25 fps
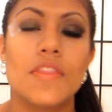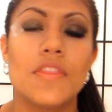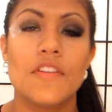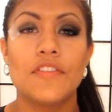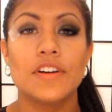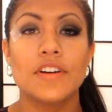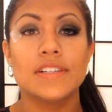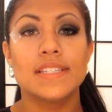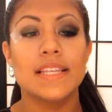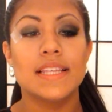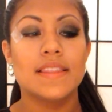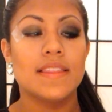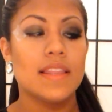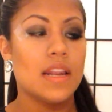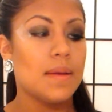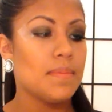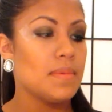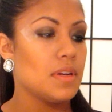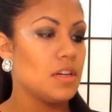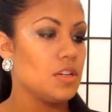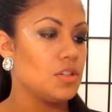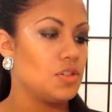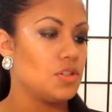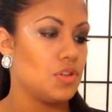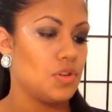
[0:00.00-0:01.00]
the first thing that I'm
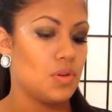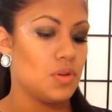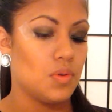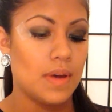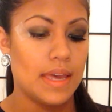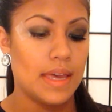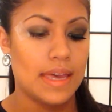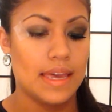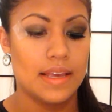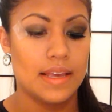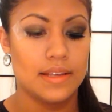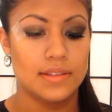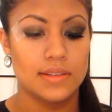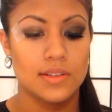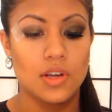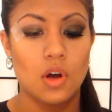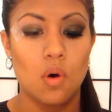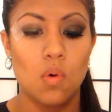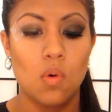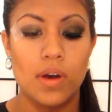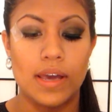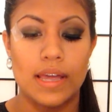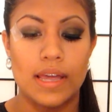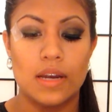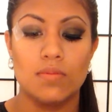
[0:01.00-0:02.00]
going to do is
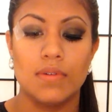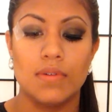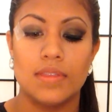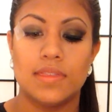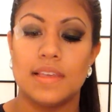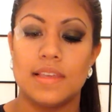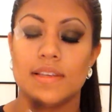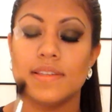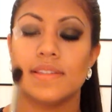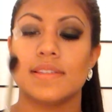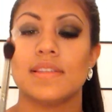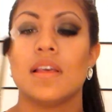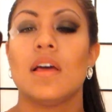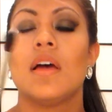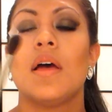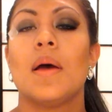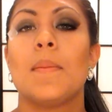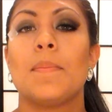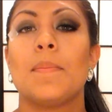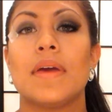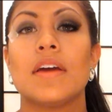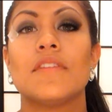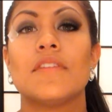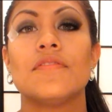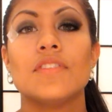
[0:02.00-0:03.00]
go in with this
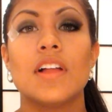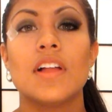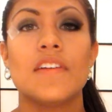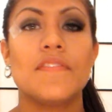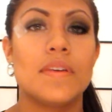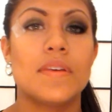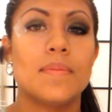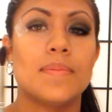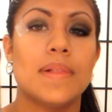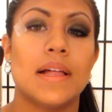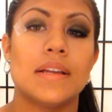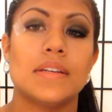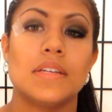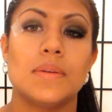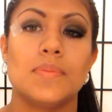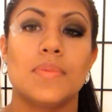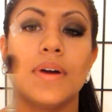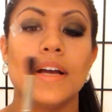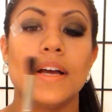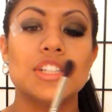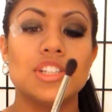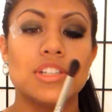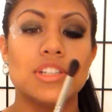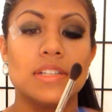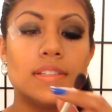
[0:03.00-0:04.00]
big fluffy blendy
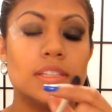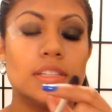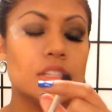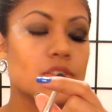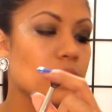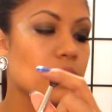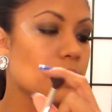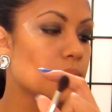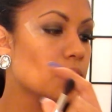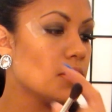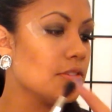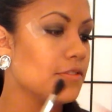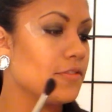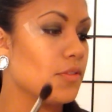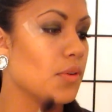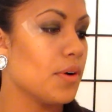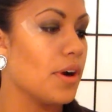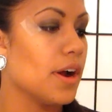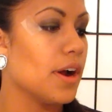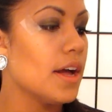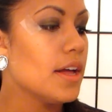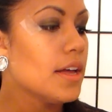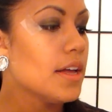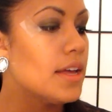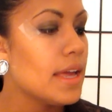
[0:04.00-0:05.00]
brush. This is from
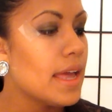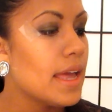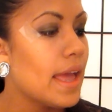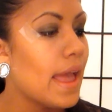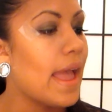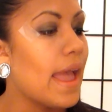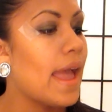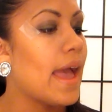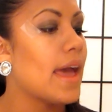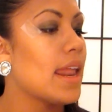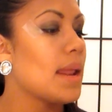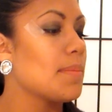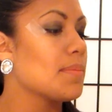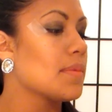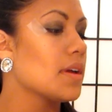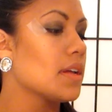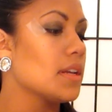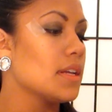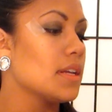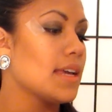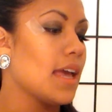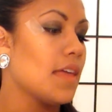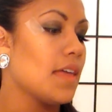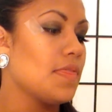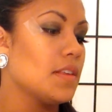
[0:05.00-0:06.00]
Sephora, and I'm going
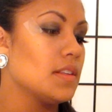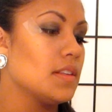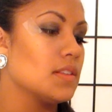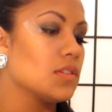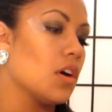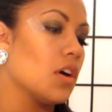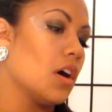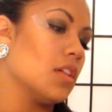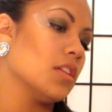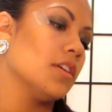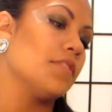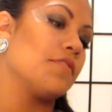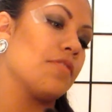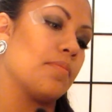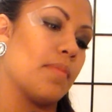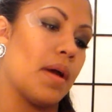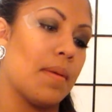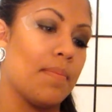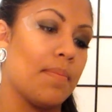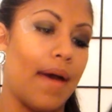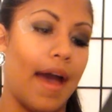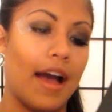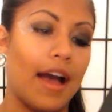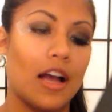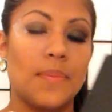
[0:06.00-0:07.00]
to get this color from my
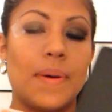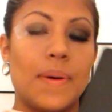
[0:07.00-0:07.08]
MAC